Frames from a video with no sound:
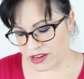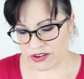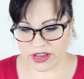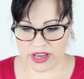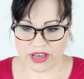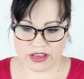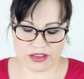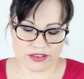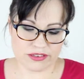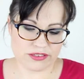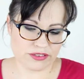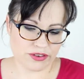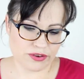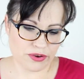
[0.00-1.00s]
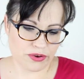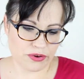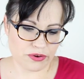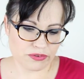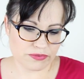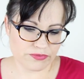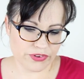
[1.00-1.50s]
Okay,
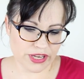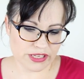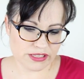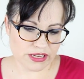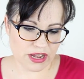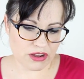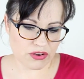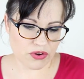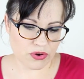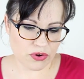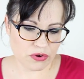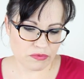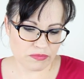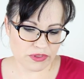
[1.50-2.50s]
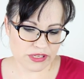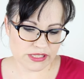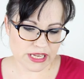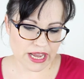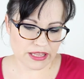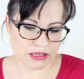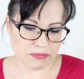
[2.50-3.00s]
so Face Stockholm, this
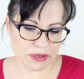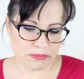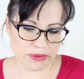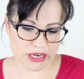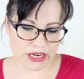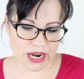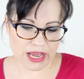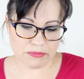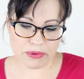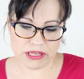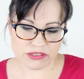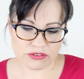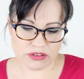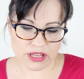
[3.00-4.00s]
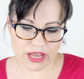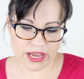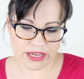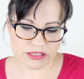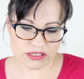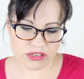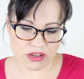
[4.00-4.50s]
highly pigmented eye pencil
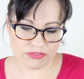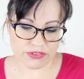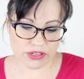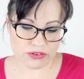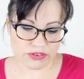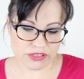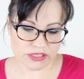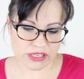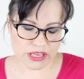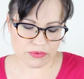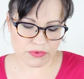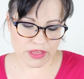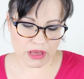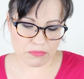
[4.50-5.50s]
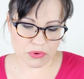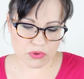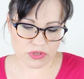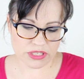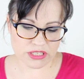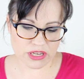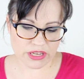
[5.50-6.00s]
glides softly on the skin without
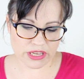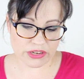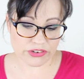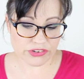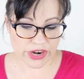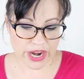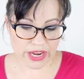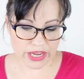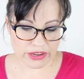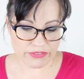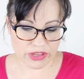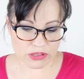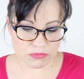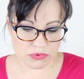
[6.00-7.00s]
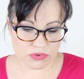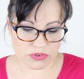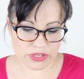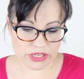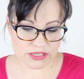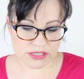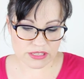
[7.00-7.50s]
pulling, tugging, or dragging. Available
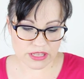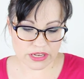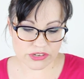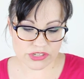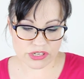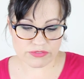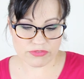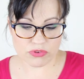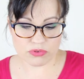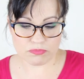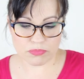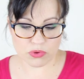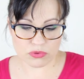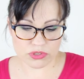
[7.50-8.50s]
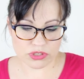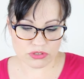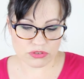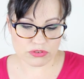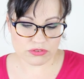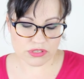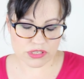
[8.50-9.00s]
in a selection of bold
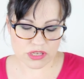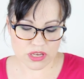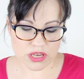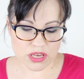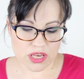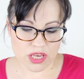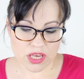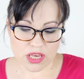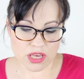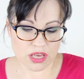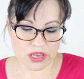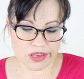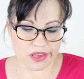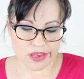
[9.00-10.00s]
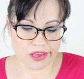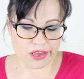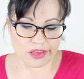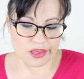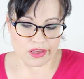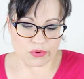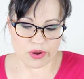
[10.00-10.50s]
hues.
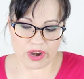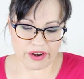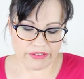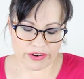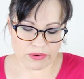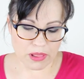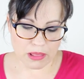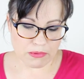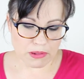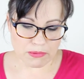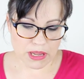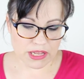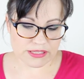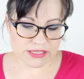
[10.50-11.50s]
Whatever, blah, blah, blah.